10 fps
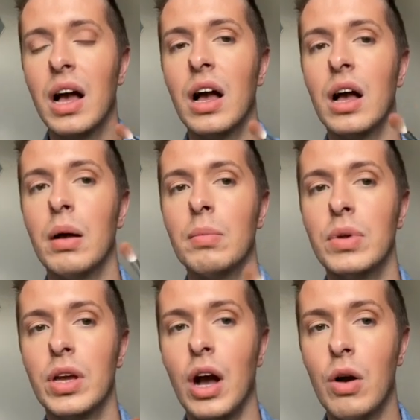
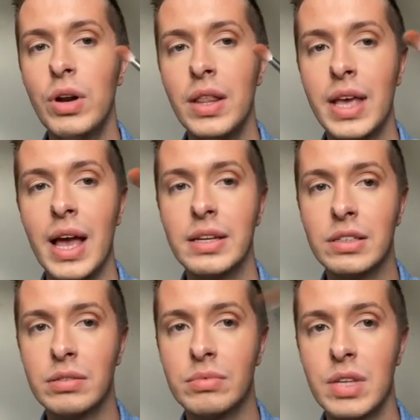Hold it at the end,
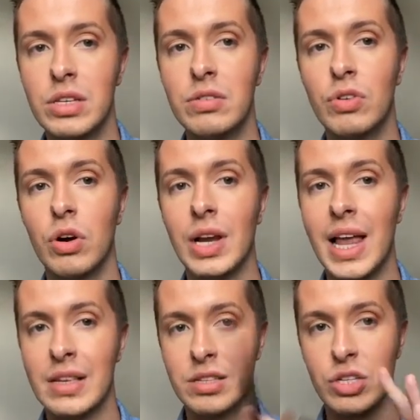so then you've got
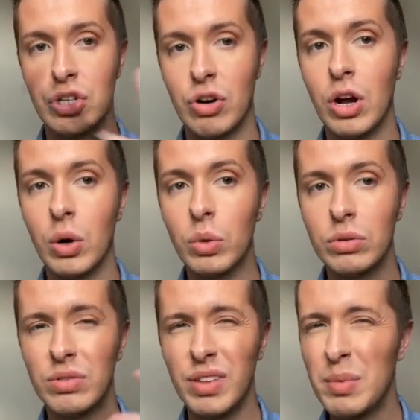less control.
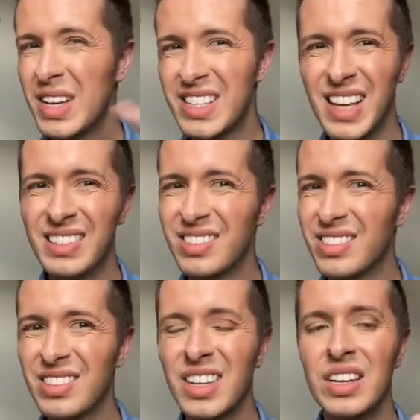Does that make sense?